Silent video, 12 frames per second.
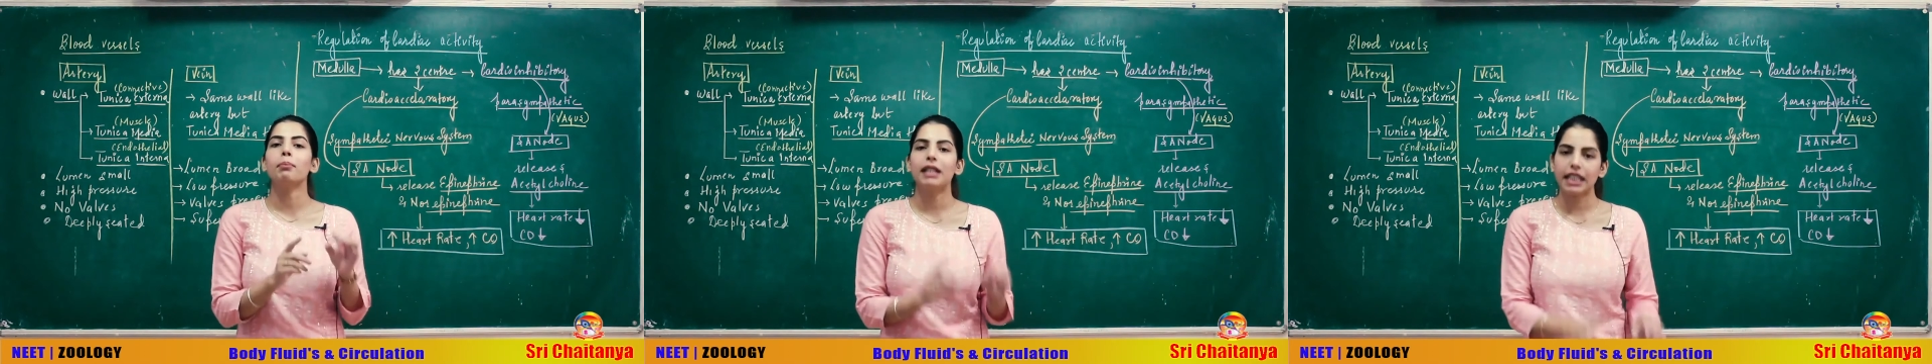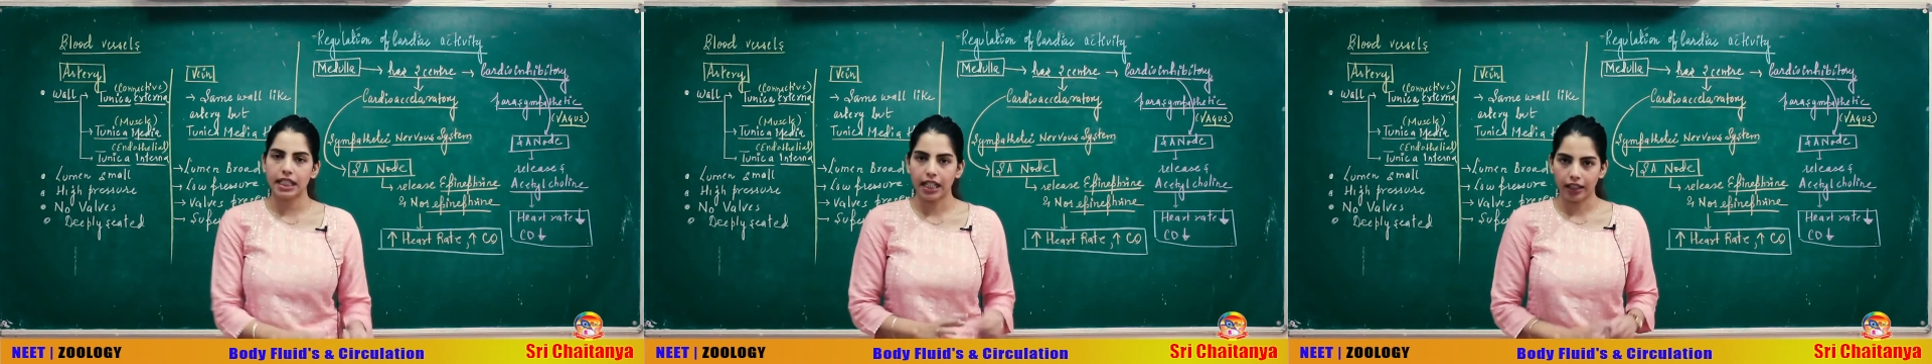
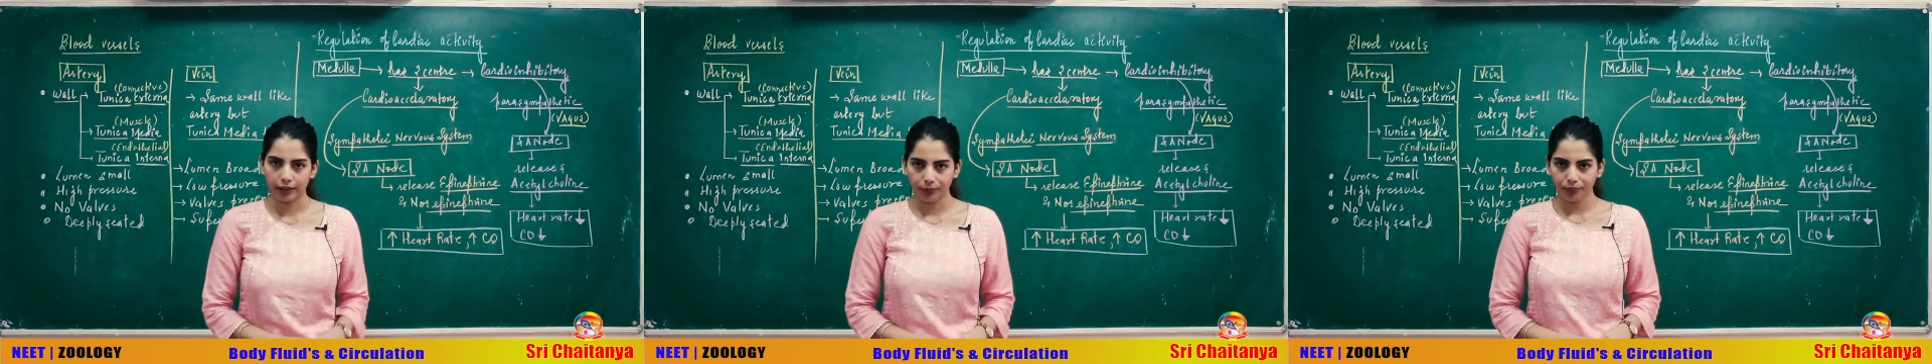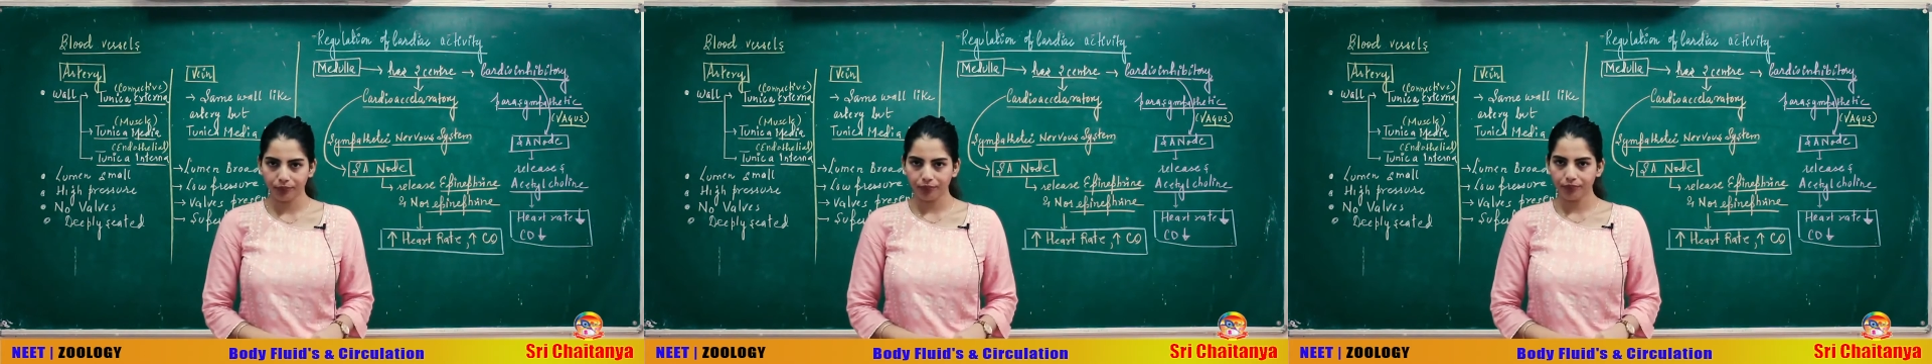media.
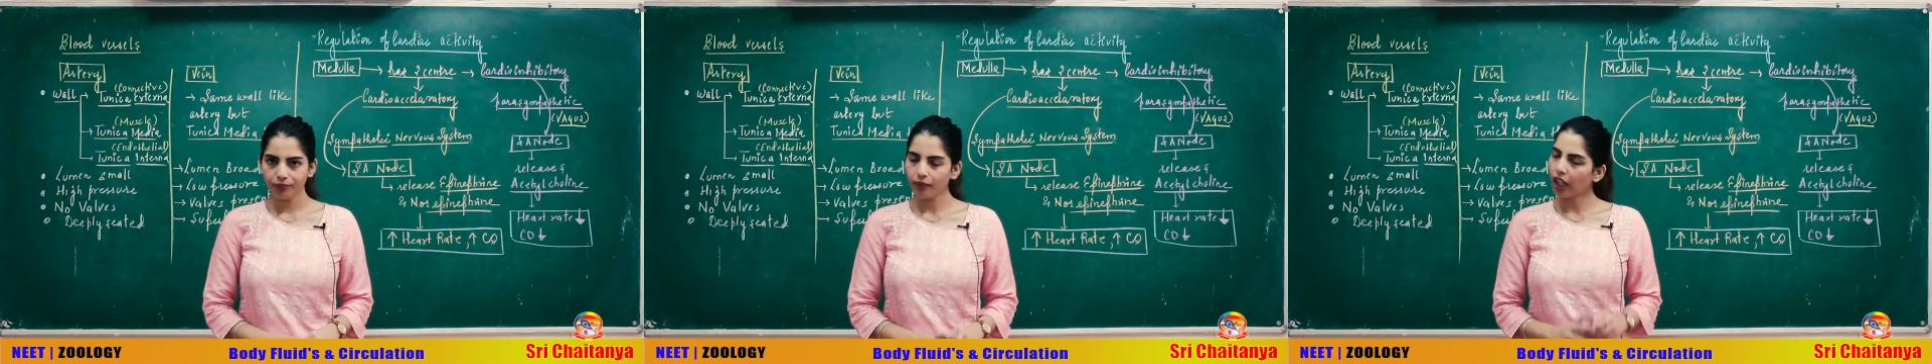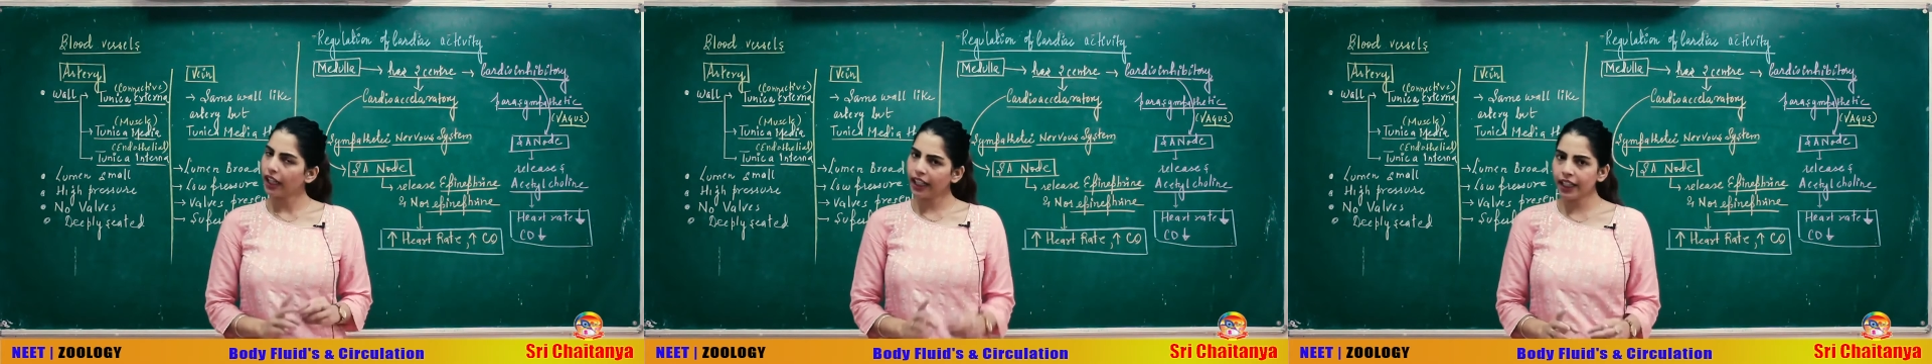
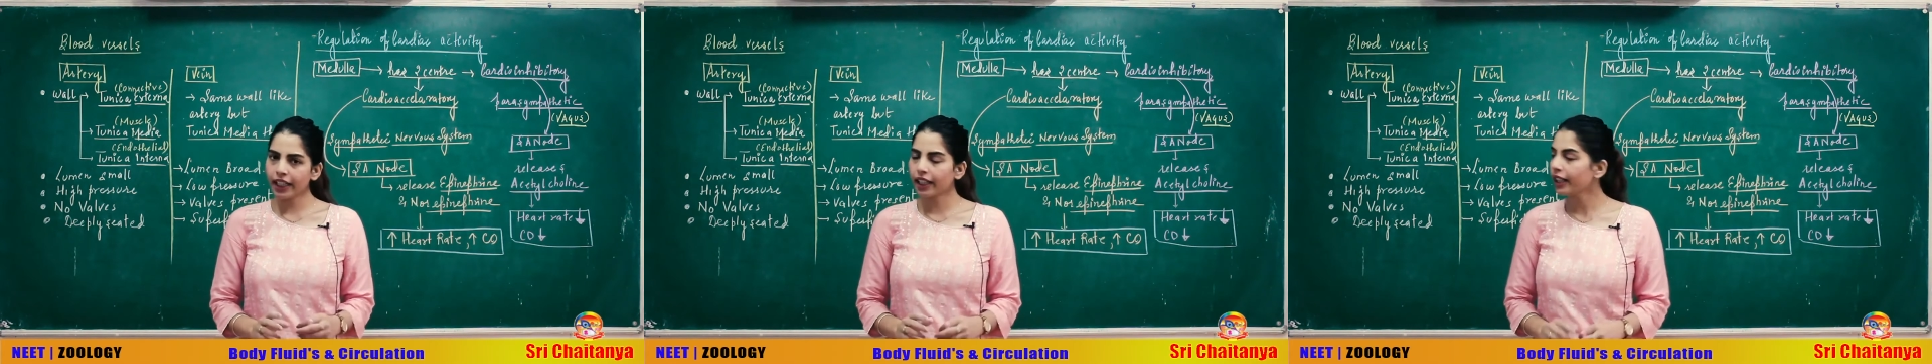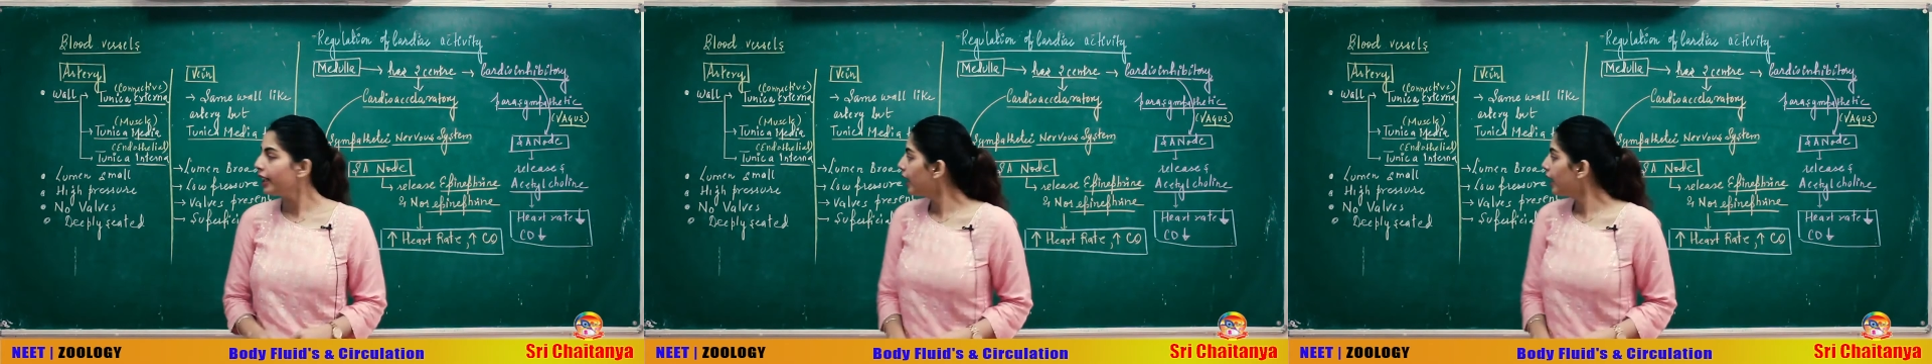Clear?